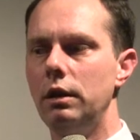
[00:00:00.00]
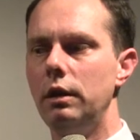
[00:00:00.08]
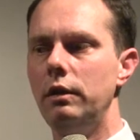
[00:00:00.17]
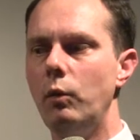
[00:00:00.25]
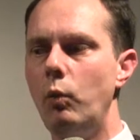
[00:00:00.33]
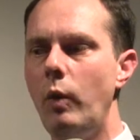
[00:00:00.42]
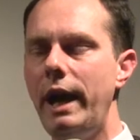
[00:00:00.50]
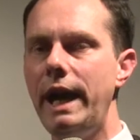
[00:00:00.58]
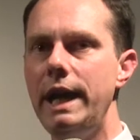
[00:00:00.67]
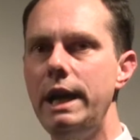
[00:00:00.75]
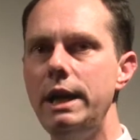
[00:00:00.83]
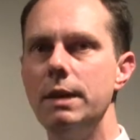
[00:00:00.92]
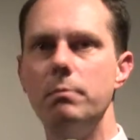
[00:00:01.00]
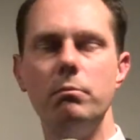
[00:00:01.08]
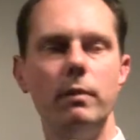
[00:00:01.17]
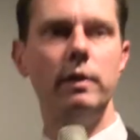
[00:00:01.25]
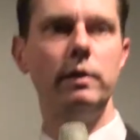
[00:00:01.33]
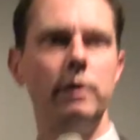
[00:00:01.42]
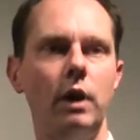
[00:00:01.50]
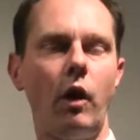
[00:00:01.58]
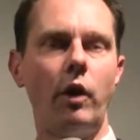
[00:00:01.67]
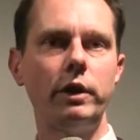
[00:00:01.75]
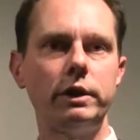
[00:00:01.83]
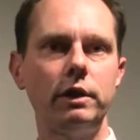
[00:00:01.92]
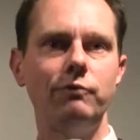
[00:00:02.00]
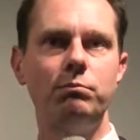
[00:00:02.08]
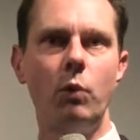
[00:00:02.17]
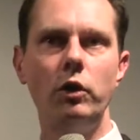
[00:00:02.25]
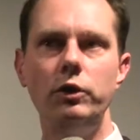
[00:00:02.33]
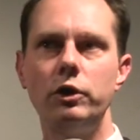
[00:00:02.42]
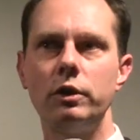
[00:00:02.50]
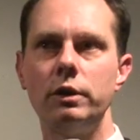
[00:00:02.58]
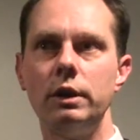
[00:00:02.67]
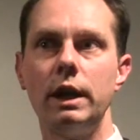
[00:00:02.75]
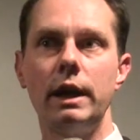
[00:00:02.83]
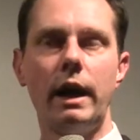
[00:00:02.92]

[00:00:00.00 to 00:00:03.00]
the way the art of Mondrian